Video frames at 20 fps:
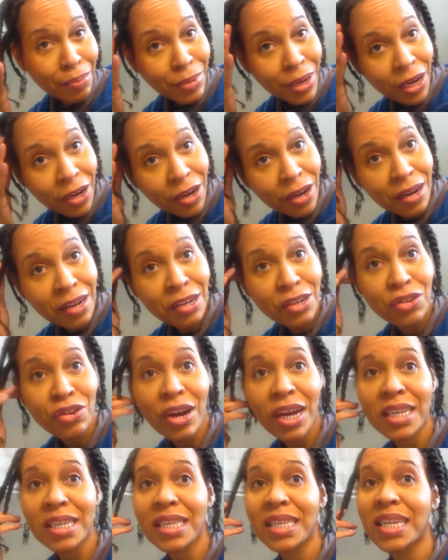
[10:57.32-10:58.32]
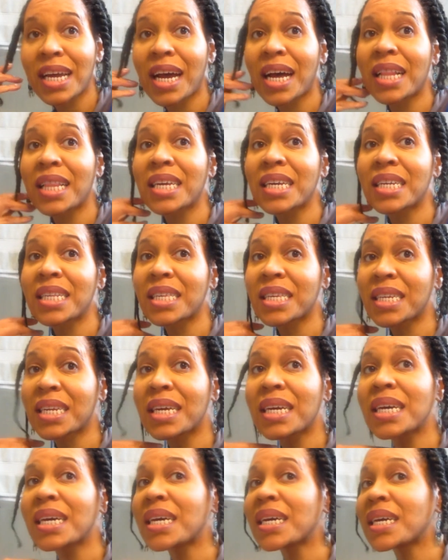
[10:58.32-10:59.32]
not gonna try styling
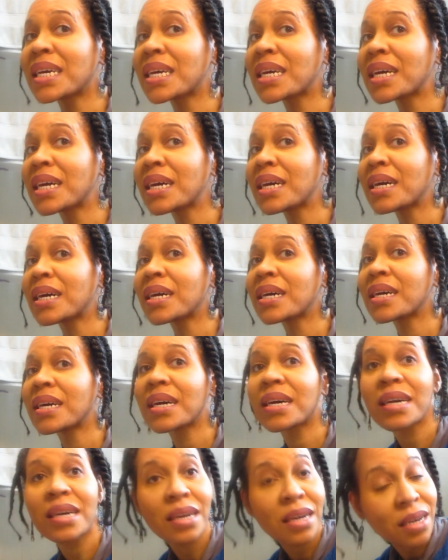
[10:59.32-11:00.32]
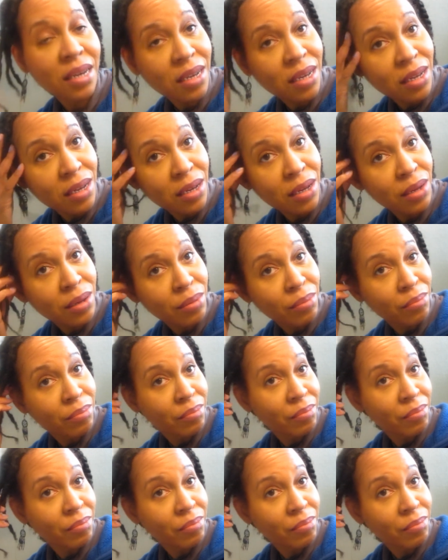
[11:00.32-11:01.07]
today. I